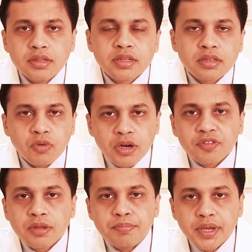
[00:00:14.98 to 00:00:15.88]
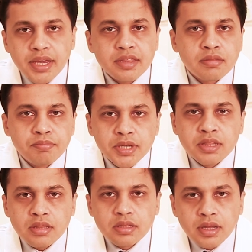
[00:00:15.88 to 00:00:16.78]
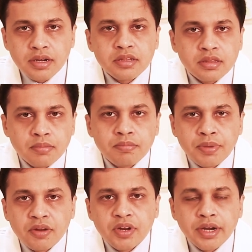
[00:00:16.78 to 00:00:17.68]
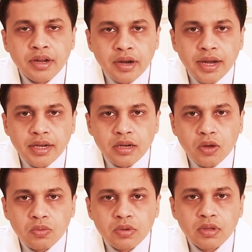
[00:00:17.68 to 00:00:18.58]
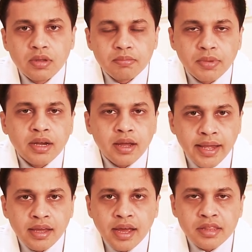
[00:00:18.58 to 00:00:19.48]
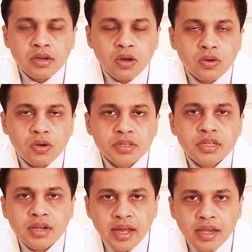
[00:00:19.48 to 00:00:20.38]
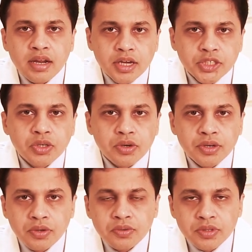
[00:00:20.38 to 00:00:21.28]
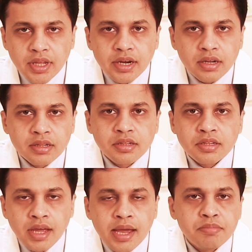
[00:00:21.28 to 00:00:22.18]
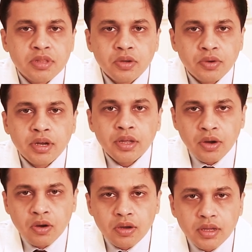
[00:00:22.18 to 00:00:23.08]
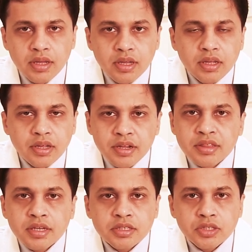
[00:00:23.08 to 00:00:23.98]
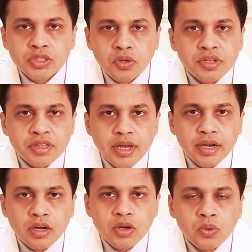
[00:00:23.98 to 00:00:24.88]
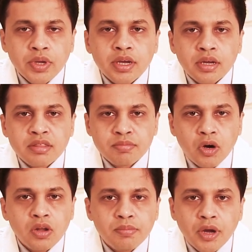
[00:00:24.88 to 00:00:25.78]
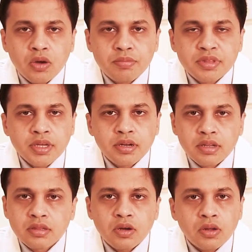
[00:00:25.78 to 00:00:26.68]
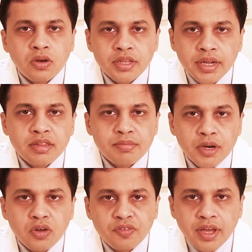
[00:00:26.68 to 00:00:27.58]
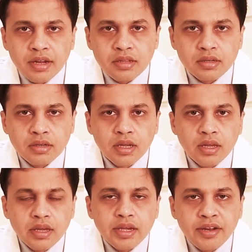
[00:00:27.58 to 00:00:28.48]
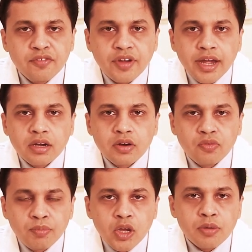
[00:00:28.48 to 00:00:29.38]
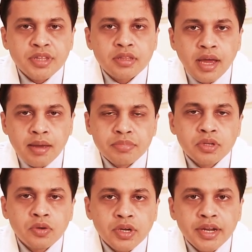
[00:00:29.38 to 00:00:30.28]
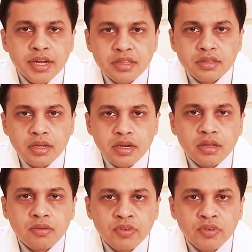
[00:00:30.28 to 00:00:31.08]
This is one of the biggest myths that is prevalent right now. But as an oncologist, I can assure you that this is absolutely wrong. Research shows that doing a small biopsy does not cause any spread of cancer. In fact, biopsy is absolutely necessary.